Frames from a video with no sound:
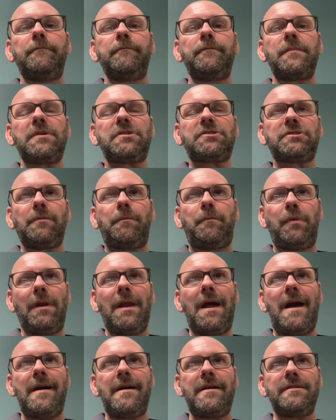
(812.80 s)

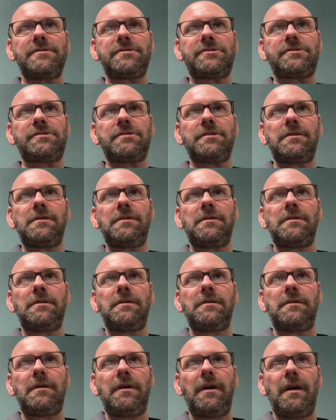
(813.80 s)
supplies
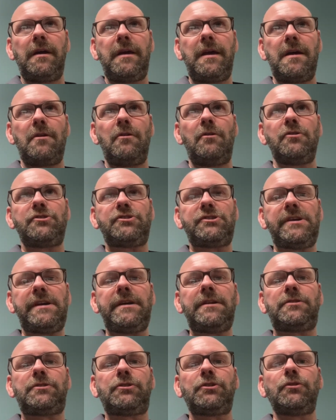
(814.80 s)

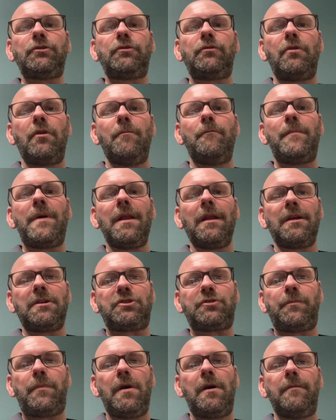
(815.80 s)
energy to the
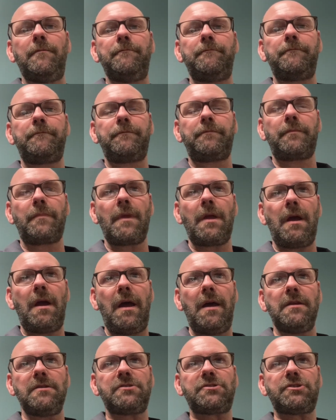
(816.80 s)
bilge pump.
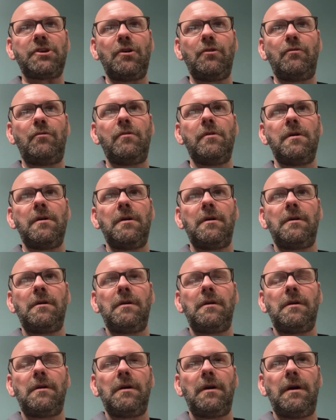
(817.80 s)
And so
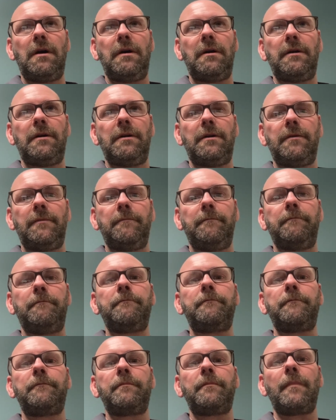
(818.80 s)

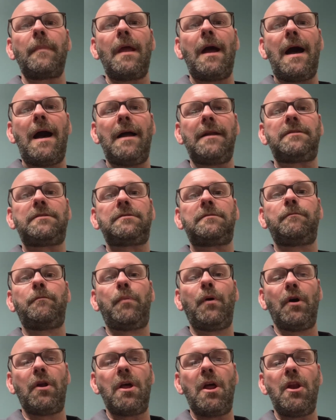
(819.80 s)
I
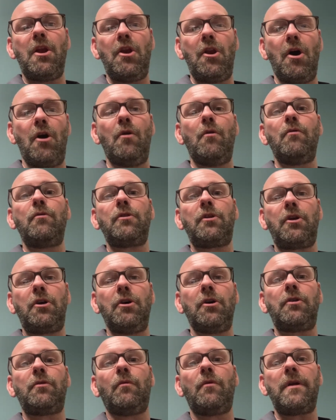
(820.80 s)
put a known
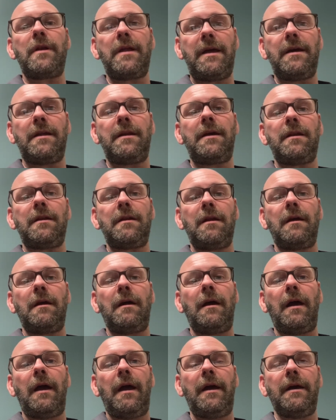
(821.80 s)
good one in it,
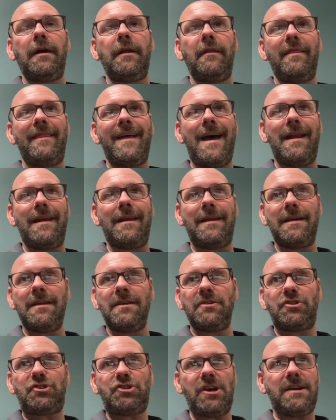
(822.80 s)
and that
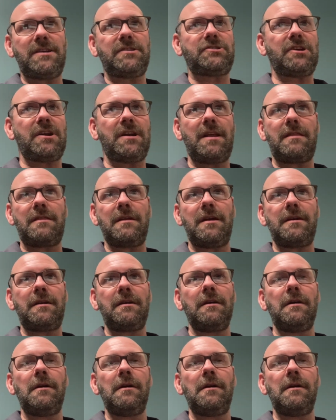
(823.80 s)
didn't change anything.